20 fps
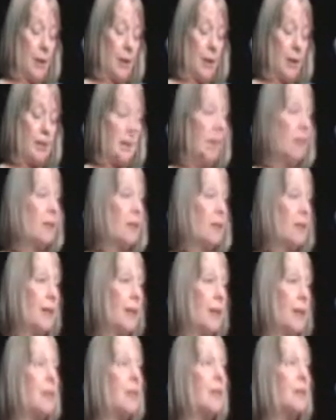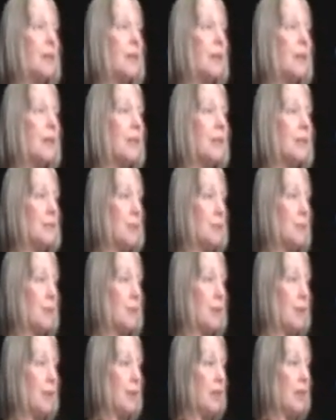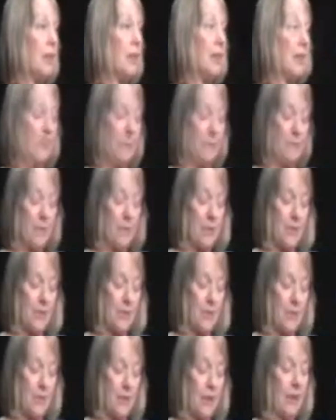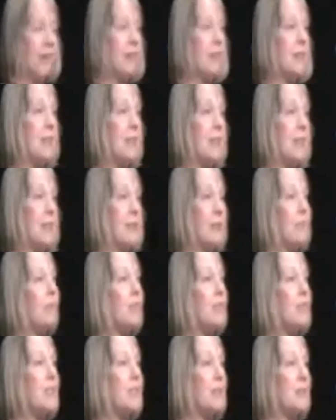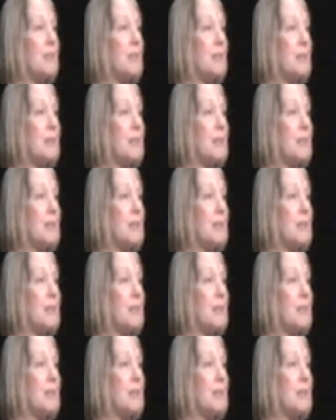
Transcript: sunlight darts between the leaves. I see you risen,